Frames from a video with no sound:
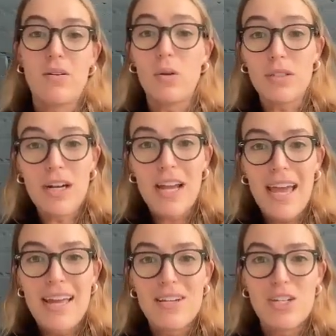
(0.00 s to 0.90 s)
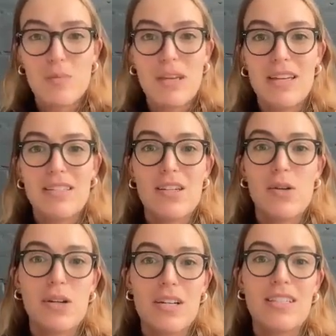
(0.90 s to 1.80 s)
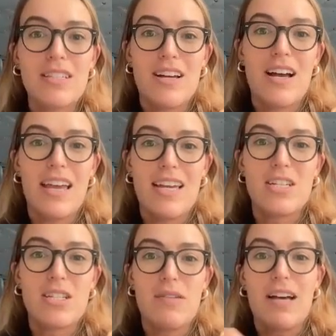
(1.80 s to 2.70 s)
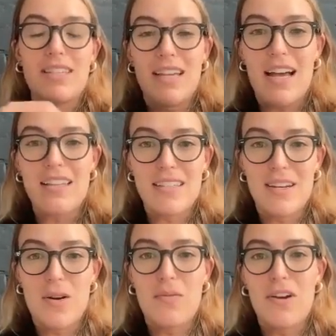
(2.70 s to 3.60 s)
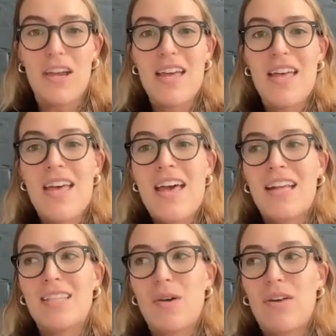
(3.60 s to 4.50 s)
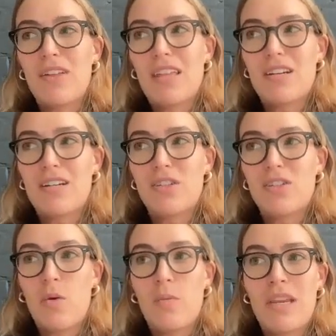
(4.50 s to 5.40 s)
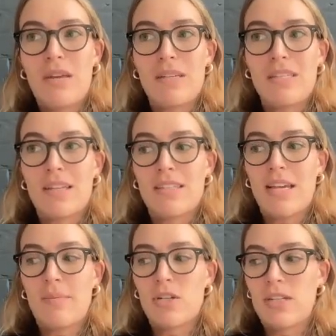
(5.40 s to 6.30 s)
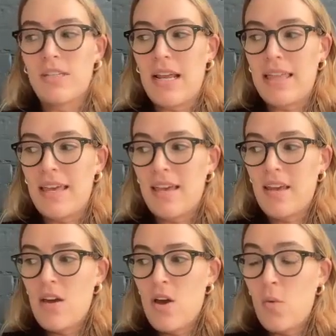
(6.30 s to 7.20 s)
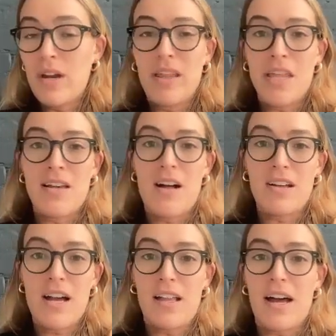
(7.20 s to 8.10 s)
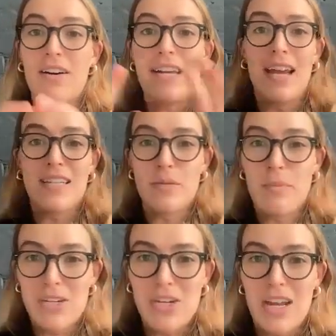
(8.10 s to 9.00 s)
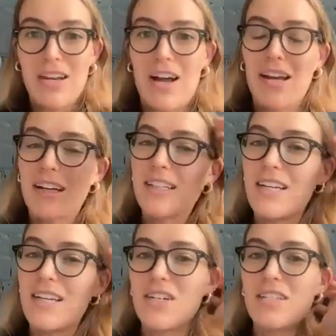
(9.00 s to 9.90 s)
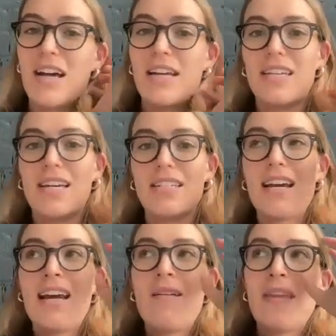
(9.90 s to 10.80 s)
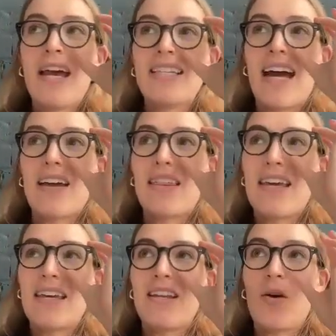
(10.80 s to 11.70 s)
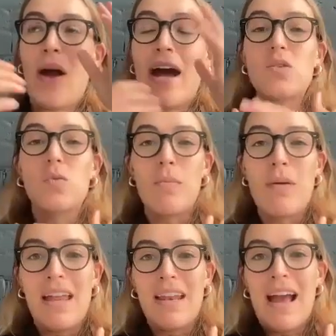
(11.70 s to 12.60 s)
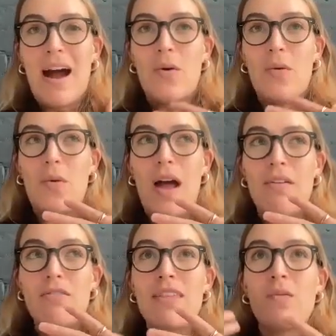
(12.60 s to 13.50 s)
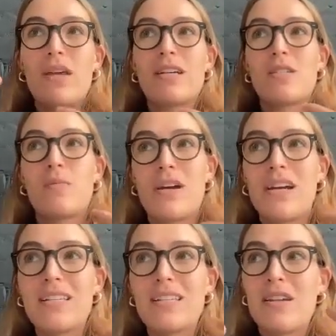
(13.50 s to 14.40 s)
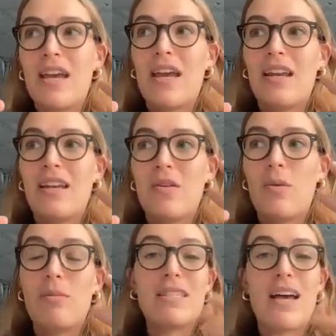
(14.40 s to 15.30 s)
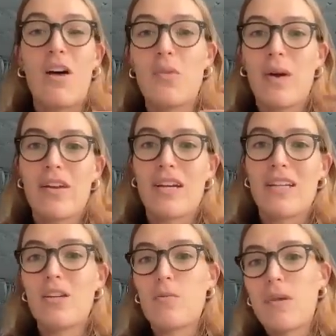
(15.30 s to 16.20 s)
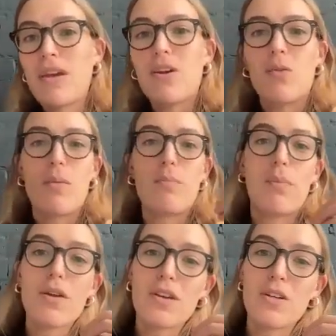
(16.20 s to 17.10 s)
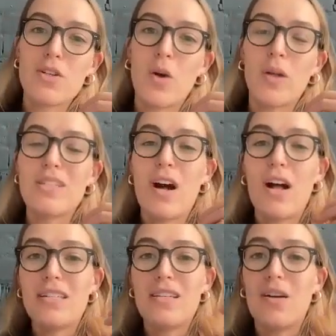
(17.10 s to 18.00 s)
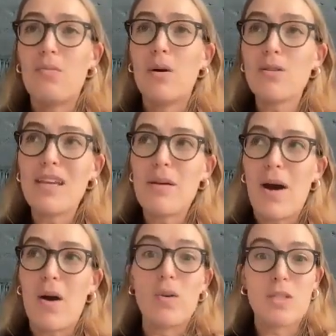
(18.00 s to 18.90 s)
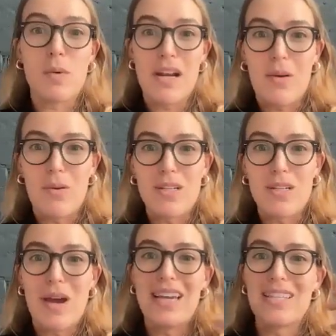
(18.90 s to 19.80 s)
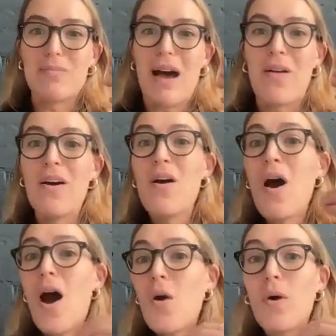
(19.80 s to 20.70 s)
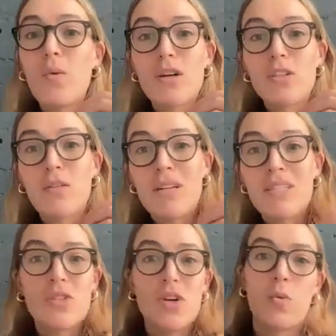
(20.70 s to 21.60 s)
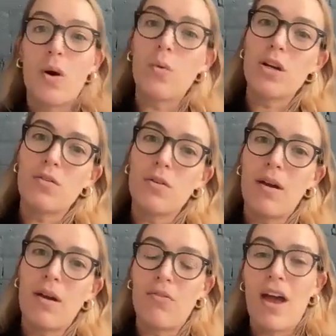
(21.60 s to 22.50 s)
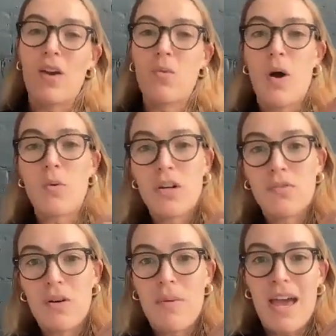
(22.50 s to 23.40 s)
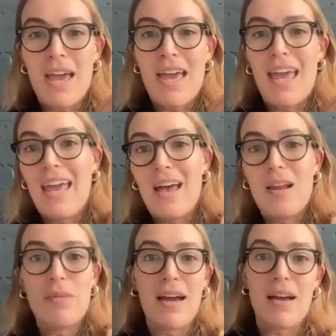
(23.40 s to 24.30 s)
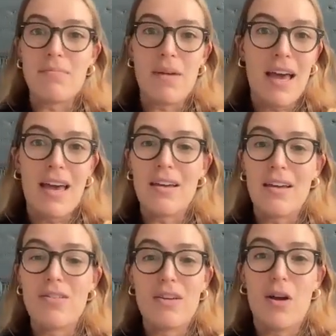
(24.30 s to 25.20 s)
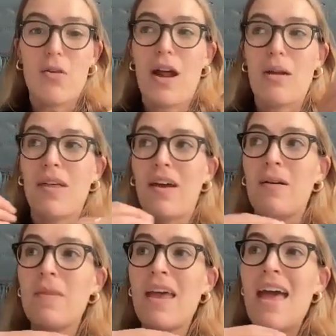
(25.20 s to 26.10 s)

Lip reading: older age, just because the uterus does not age as fast as an ovary. And so I feel like there's so many misconceptions. And I think one other thing I'll call out, again, as a patient, not a clinician or scientist, is that I think, as women, how everything we experience in women's health, whether it's your period or what birth control, it's mostly about whisper networks, right? It's about, oh, what works for my sister, what worked for my friend, what worked for my aunt, my grandmother.